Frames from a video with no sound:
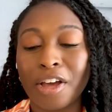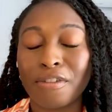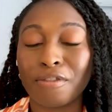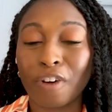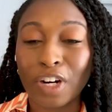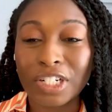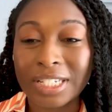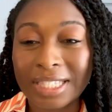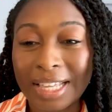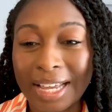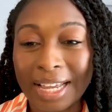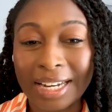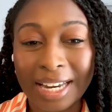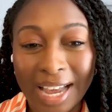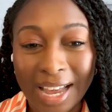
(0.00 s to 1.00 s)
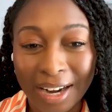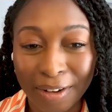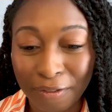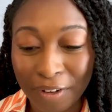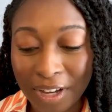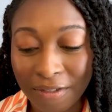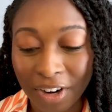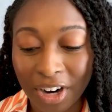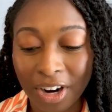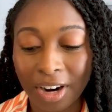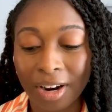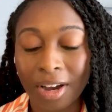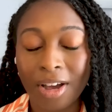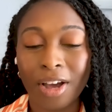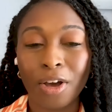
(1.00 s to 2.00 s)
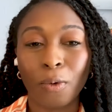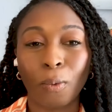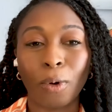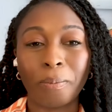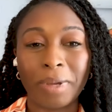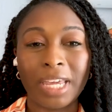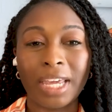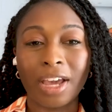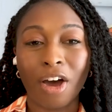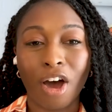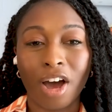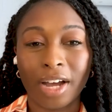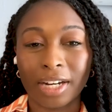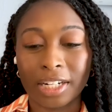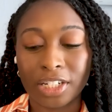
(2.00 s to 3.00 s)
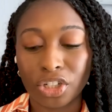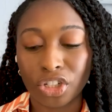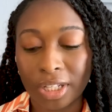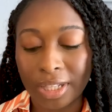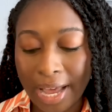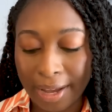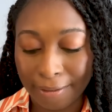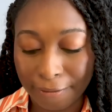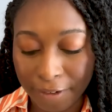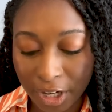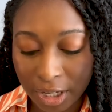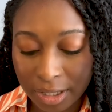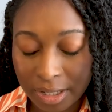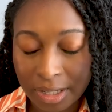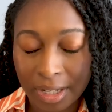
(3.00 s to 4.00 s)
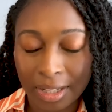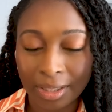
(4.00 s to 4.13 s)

versus the Indiana Fever will be on July 1st.